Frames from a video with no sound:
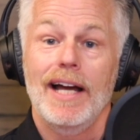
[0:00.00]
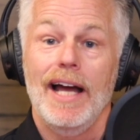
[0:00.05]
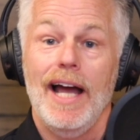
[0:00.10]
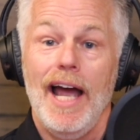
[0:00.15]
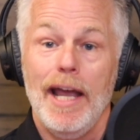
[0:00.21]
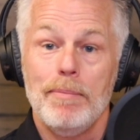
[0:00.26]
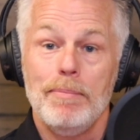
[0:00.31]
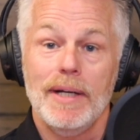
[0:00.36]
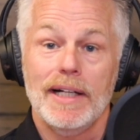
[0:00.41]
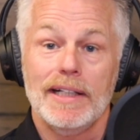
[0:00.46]

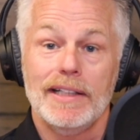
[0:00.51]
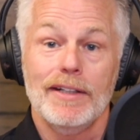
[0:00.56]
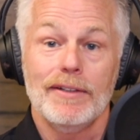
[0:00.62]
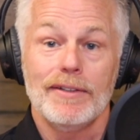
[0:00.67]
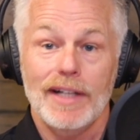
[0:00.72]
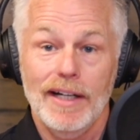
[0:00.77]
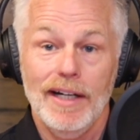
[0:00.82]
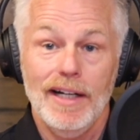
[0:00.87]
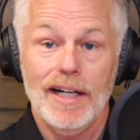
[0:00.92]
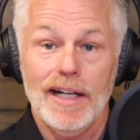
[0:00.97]
a big deal
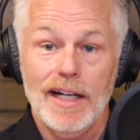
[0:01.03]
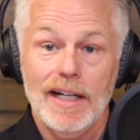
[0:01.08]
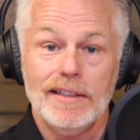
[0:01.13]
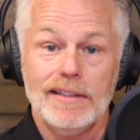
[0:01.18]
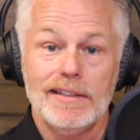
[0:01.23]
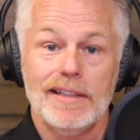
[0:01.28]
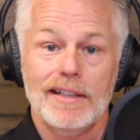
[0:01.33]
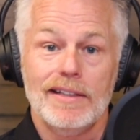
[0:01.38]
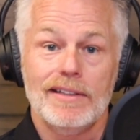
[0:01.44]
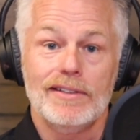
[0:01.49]
to
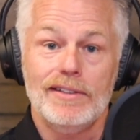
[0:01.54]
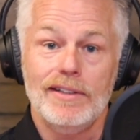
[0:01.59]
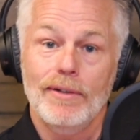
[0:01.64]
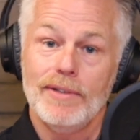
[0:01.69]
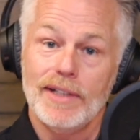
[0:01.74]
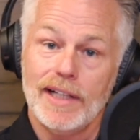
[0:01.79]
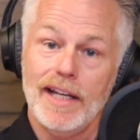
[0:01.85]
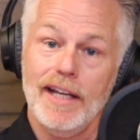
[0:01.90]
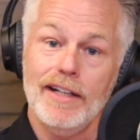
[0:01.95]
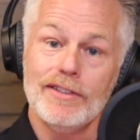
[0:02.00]
us, so
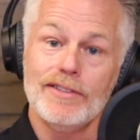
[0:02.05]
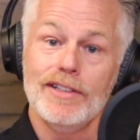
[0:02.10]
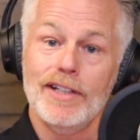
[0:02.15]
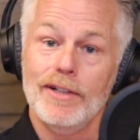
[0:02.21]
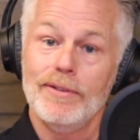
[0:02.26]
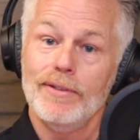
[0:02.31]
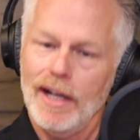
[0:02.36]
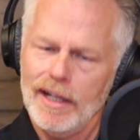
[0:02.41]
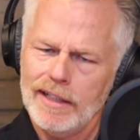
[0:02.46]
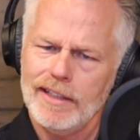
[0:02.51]
the kids
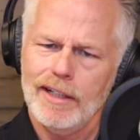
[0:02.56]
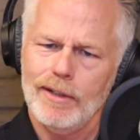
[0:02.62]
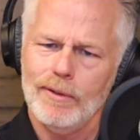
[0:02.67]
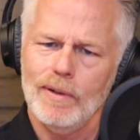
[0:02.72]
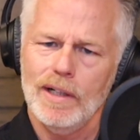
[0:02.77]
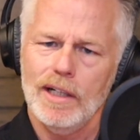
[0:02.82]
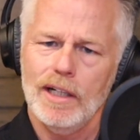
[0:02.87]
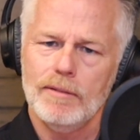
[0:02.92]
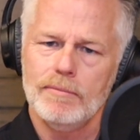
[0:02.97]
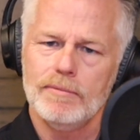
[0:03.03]
knew not to
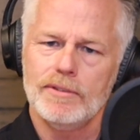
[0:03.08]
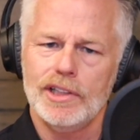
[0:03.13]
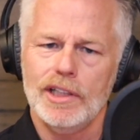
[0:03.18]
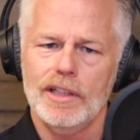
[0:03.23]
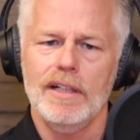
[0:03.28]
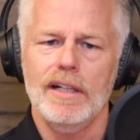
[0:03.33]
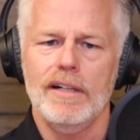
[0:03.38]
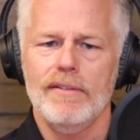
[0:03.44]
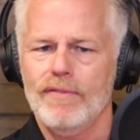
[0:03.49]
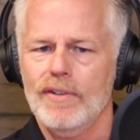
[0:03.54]
interrupt.
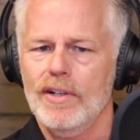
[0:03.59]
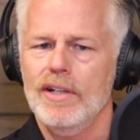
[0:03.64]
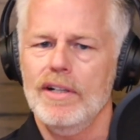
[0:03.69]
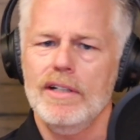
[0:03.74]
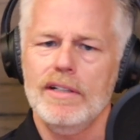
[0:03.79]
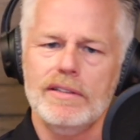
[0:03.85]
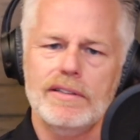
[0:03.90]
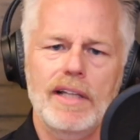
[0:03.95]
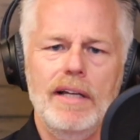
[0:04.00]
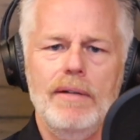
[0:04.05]
Sure, at
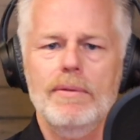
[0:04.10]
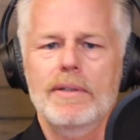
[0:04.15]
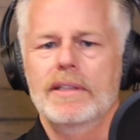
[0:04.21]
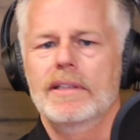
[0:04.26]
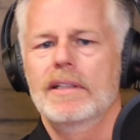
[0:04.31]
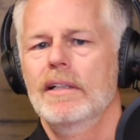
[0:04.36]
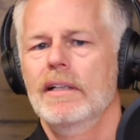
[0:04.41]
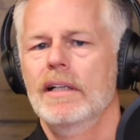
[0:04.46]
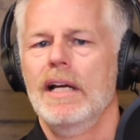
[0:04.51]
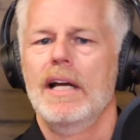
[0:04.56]
first they
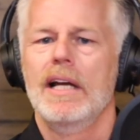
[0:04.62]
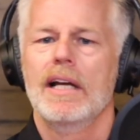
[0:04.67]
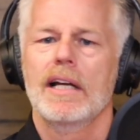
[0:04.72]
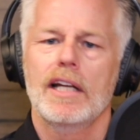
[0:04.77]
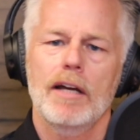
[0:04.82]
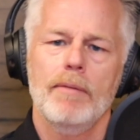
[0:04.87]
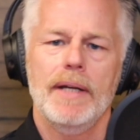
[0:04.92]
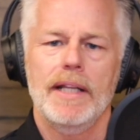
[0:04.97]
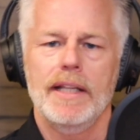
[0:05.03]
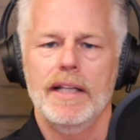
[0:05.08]
would
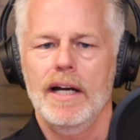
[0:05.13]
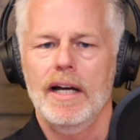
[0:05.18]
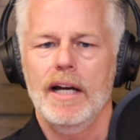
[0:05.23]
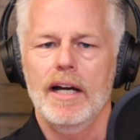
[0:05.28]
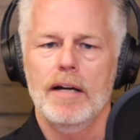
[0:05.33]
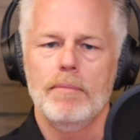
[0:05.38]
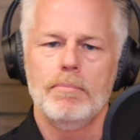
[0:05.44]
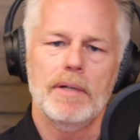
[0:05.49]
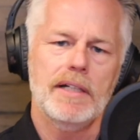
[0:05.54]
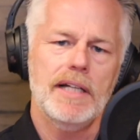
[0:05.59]
come in
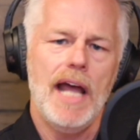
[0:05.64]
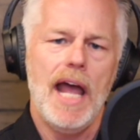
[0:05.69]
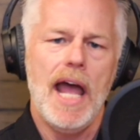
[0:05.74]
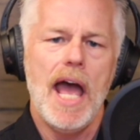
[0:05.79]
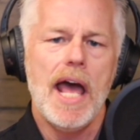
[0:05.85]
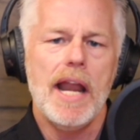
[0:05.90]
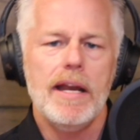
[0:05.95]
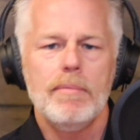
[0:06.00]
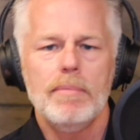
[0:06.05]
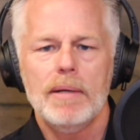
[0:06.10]
there, but
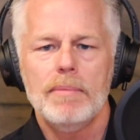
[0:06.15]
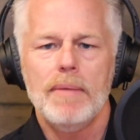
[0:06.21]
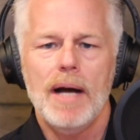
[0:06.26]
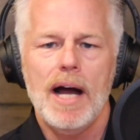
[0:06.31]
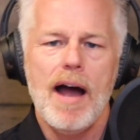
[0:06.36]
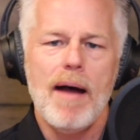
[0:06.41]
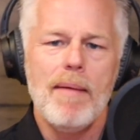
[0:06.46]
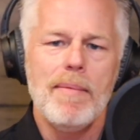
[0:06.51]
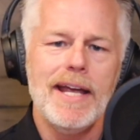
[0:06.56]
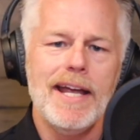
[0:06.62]
Daddy, but
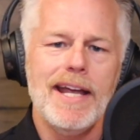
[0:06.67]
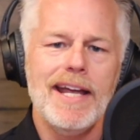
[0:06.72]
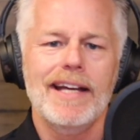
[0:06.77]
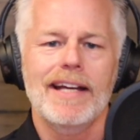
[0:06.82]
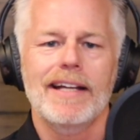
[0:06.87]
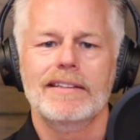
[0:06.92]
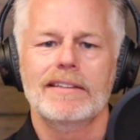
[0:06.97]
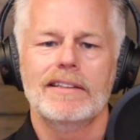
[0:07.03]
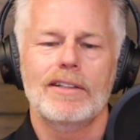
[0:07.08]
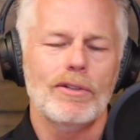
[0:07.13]
Mommy,
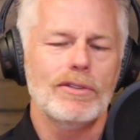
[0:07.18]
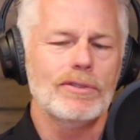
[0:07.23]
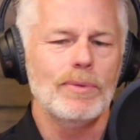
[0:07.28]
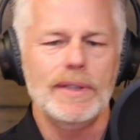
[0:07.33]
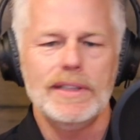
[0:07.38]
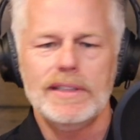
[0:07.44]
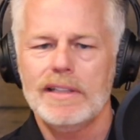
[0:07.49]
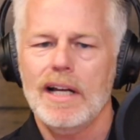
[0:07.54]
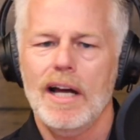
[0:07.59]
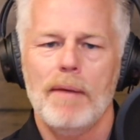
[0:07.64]
and of course
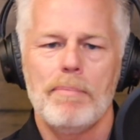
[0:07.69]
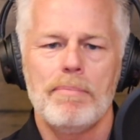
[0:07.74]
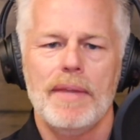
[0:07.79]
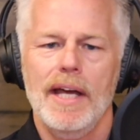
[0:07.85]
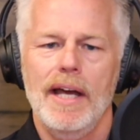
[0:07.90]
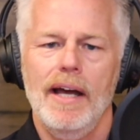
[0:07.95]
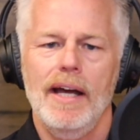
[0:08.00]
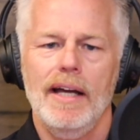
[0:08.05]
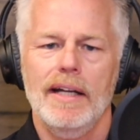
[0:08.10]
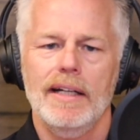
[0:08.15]
we stopped
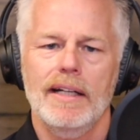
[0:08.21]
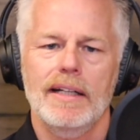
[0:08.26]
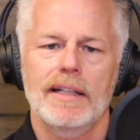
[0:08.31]
that.